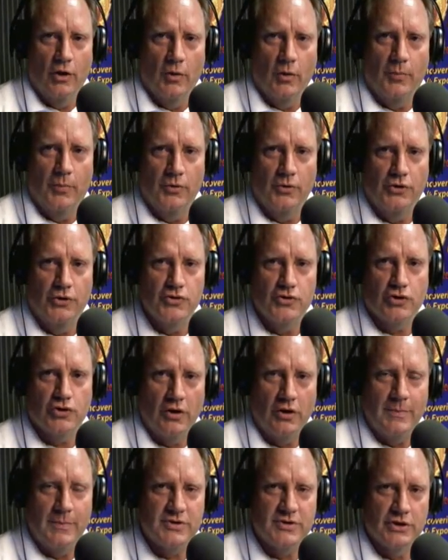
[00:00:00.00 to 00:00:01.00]
do
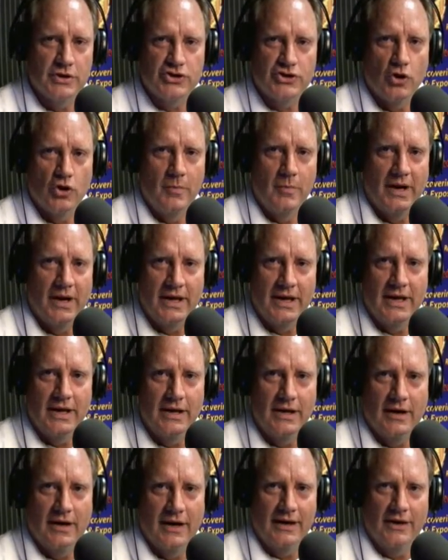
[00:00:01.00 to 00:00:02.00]
scripts so
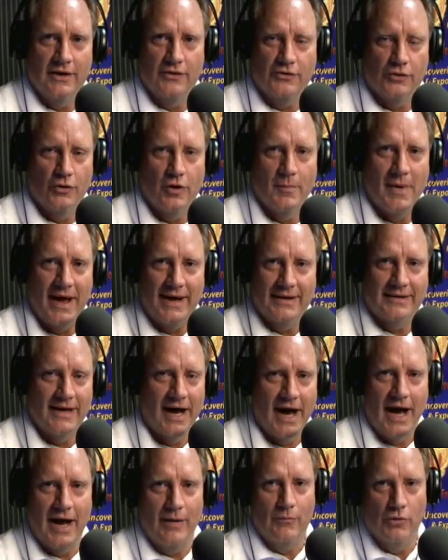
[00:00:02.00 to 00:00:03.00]
many in a certain amount
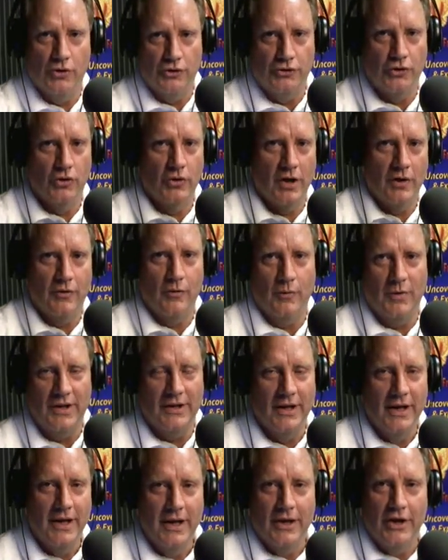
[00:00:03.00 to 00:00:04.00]
of time, we'll do it. I
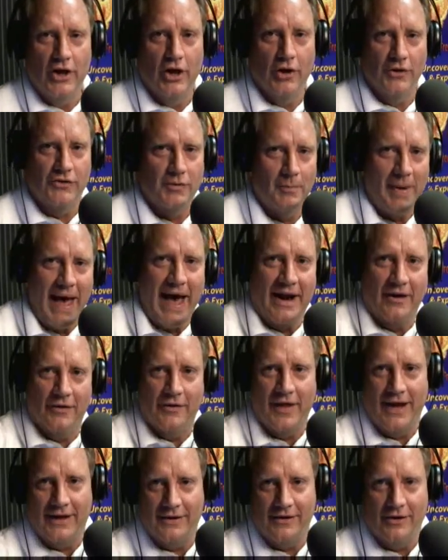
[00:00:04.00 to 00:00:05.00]
mean, it's a
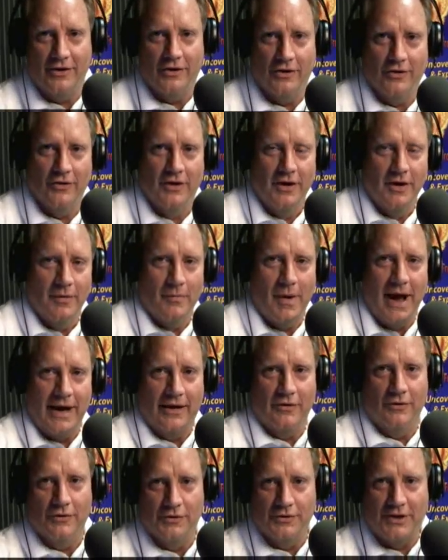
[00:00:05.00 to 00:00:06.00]
battle that
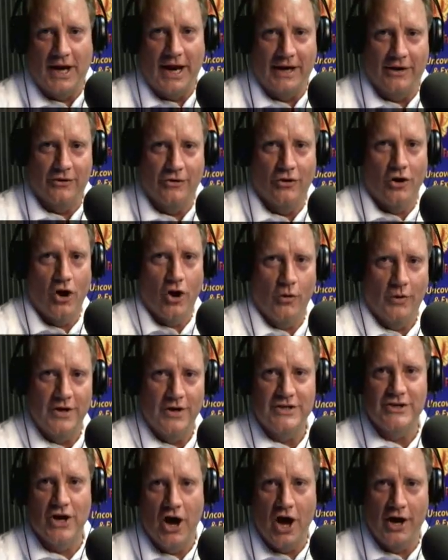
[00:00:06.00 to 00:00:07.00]
Michael and Tiger are
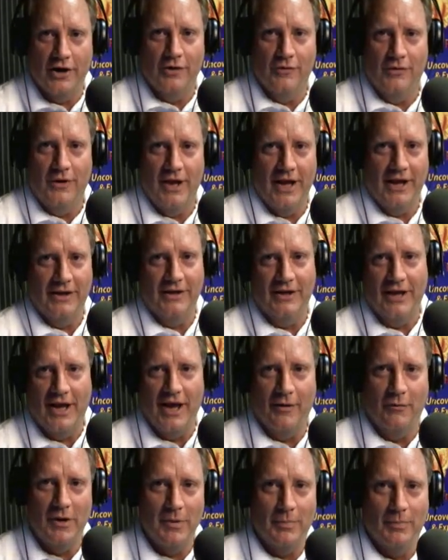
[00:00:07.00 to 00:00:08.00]
always on, and
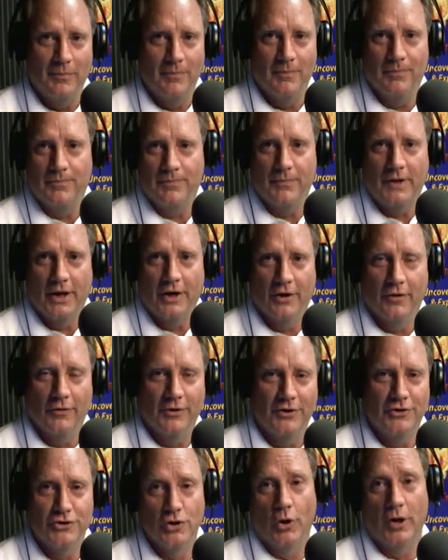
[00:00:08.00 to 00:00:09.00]
then we
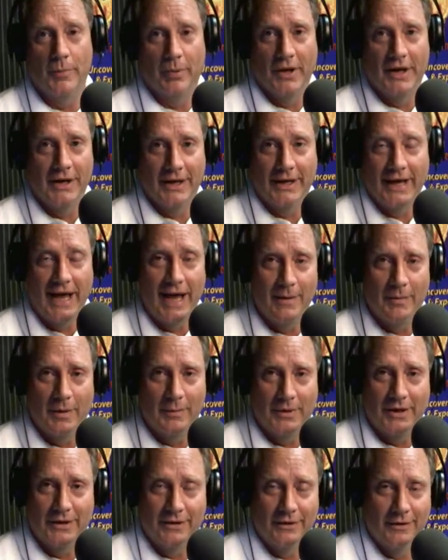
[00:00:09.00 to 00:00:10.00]
enjoy playing the
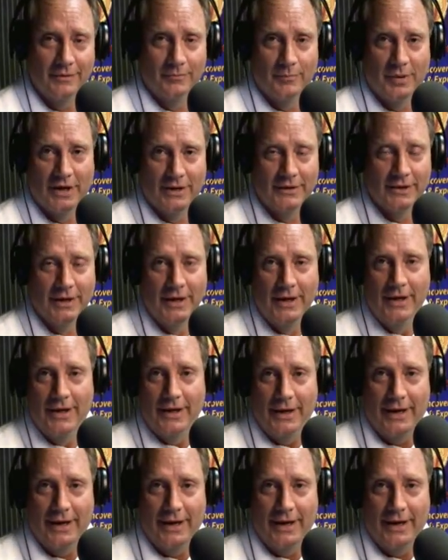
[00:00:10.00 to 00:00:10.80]
game. I mean, but